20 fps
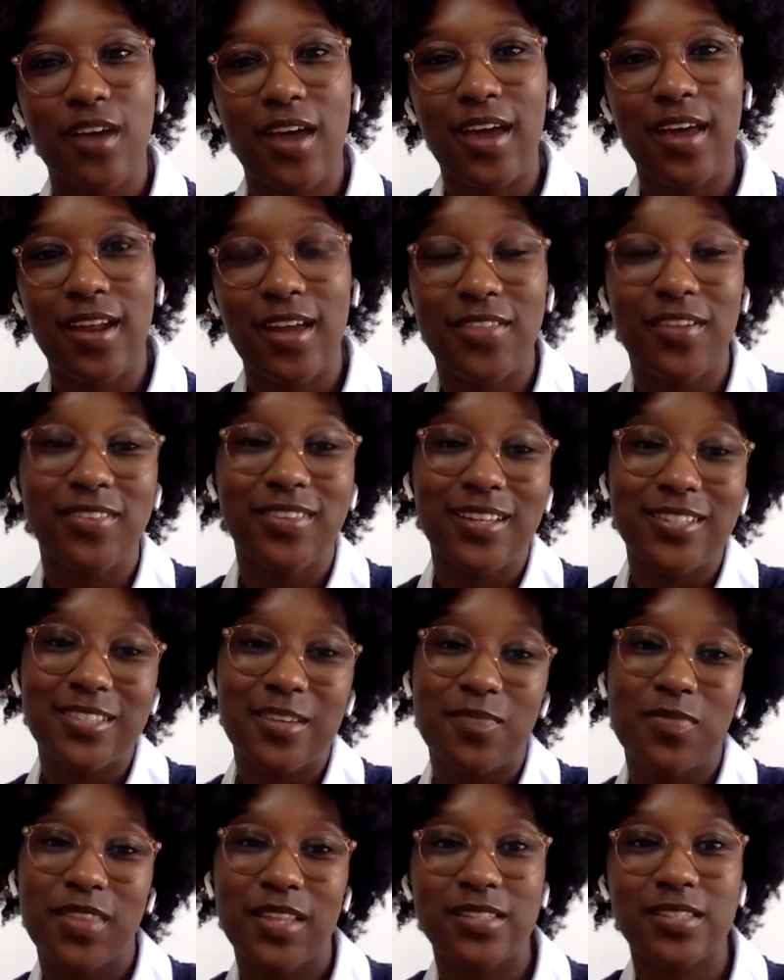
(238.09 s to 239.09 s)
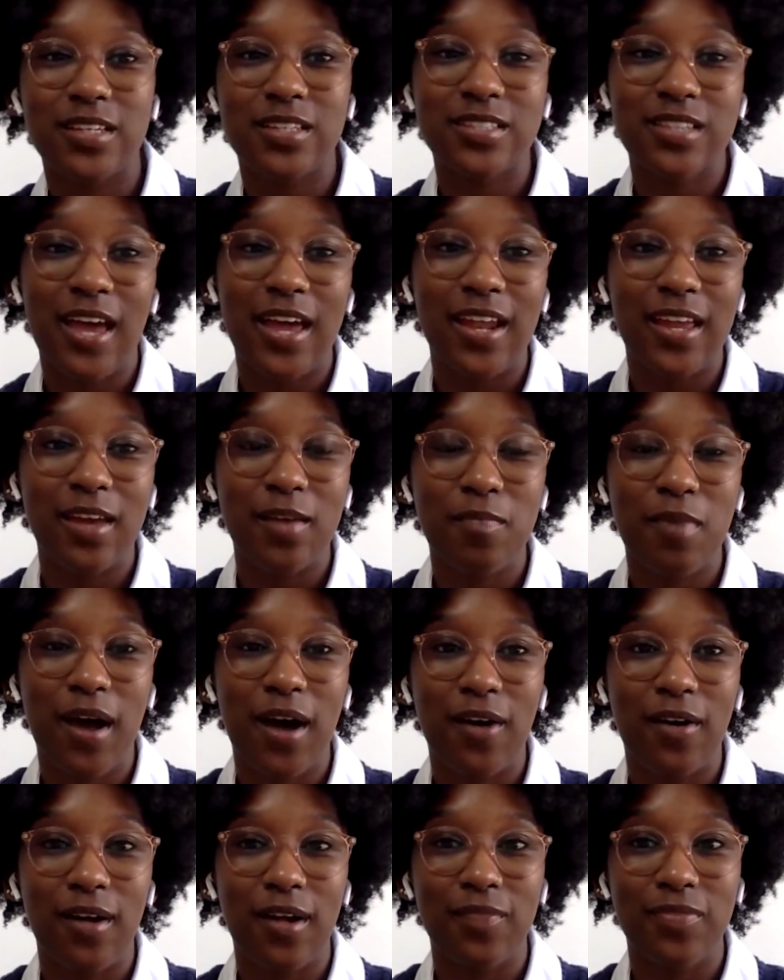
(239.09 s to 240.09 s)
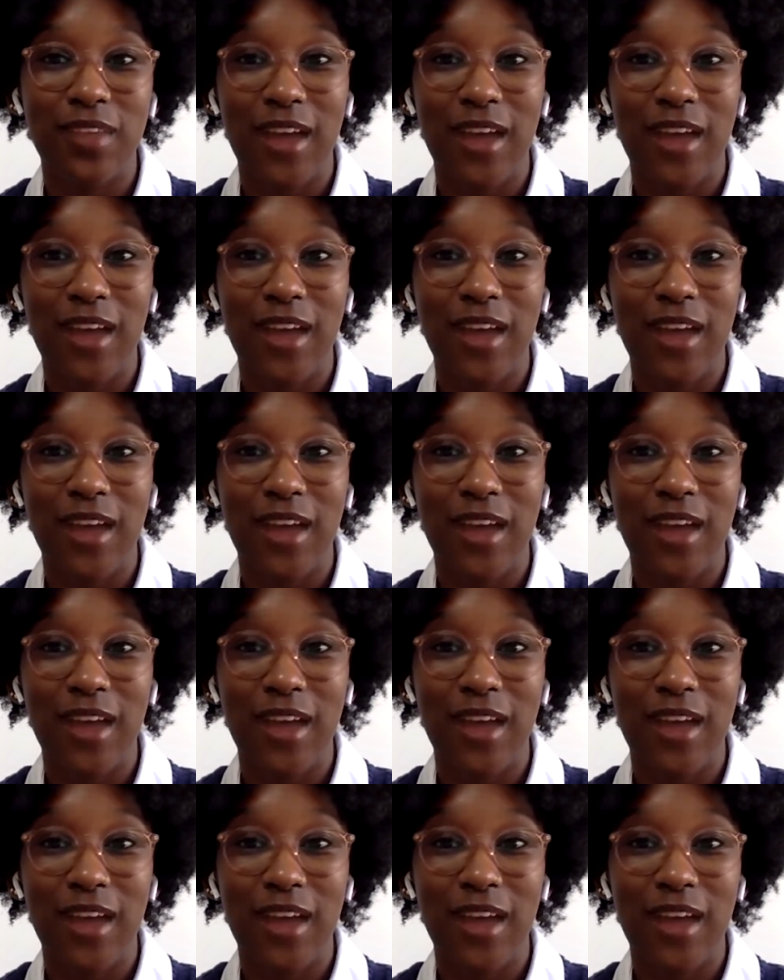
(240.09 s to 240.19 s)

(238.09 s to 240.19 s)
And I think that's something that's exciting about the